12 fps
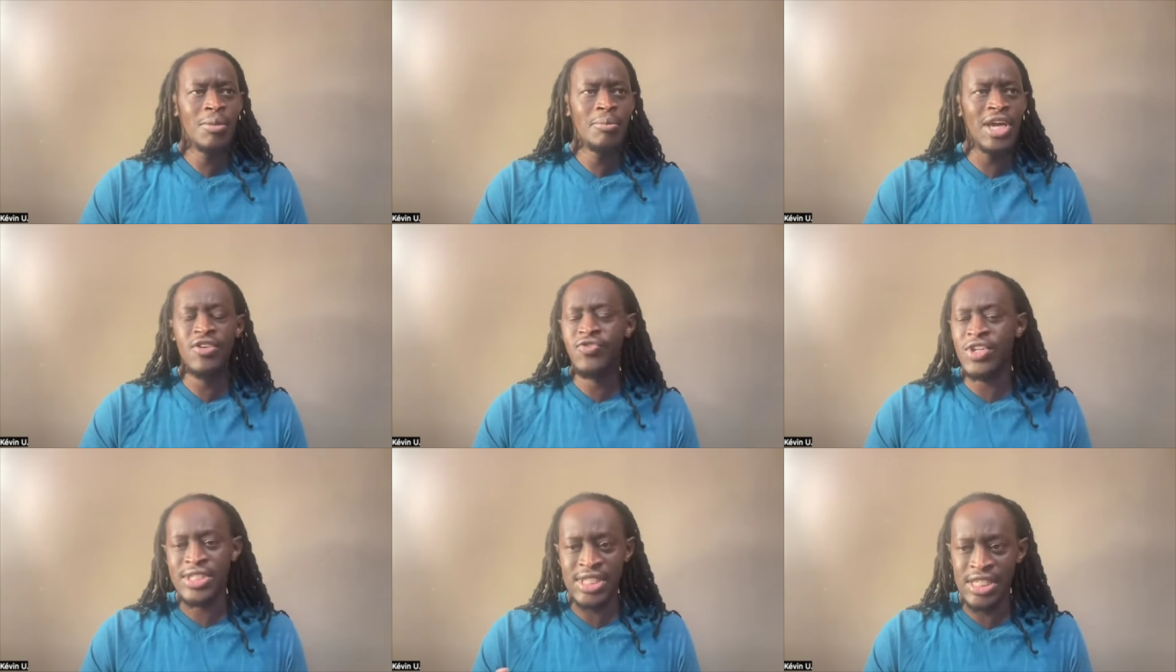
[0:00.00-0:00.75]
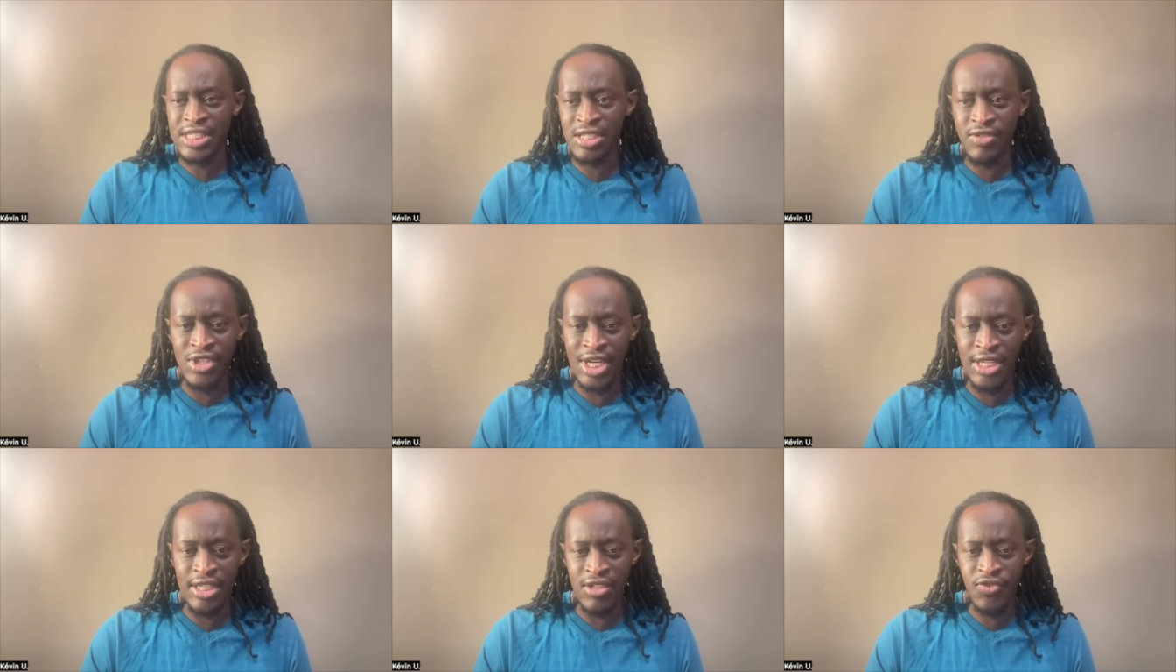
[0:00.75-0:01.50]
manifestation of an
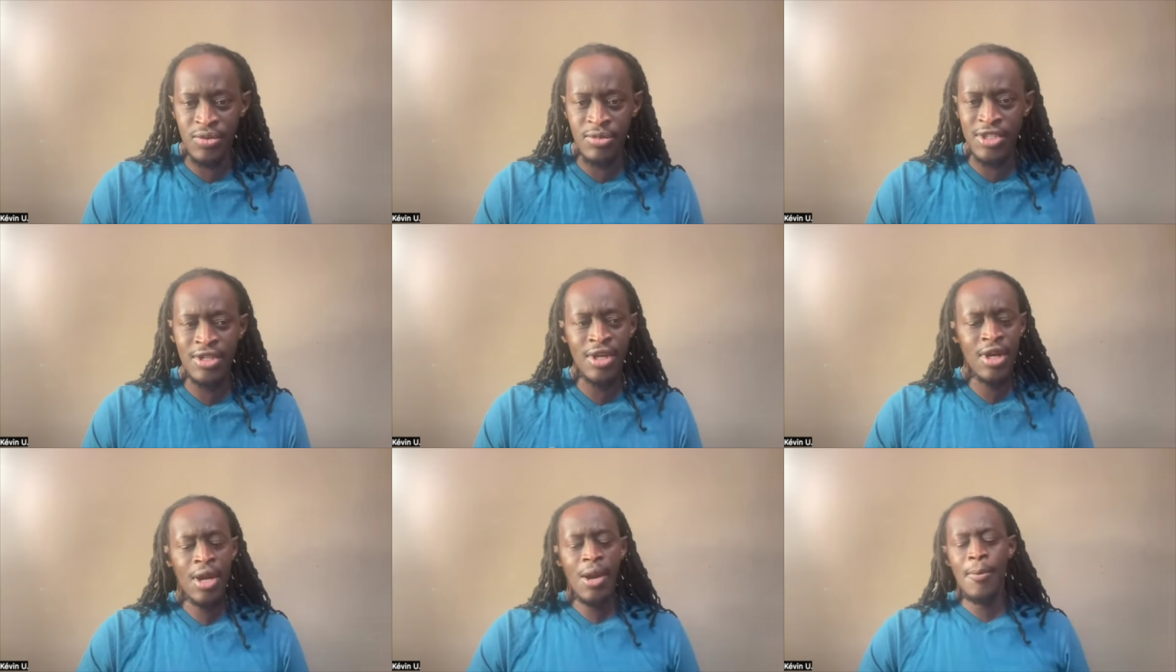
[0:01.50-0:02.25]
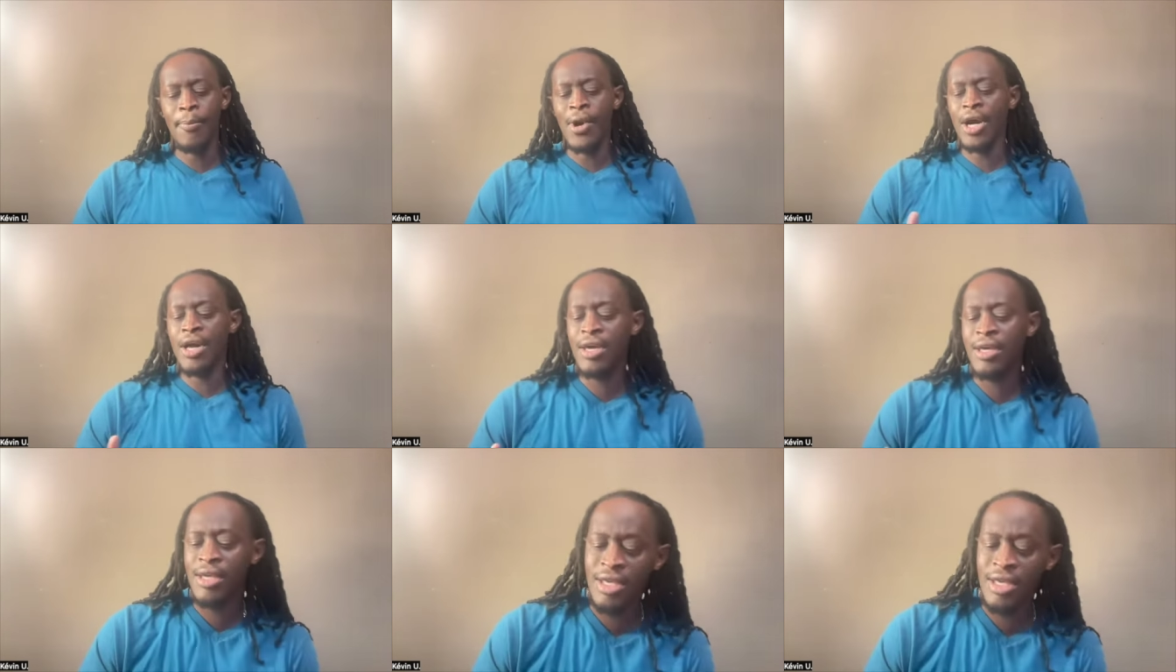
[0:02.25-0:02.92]
idea for me, but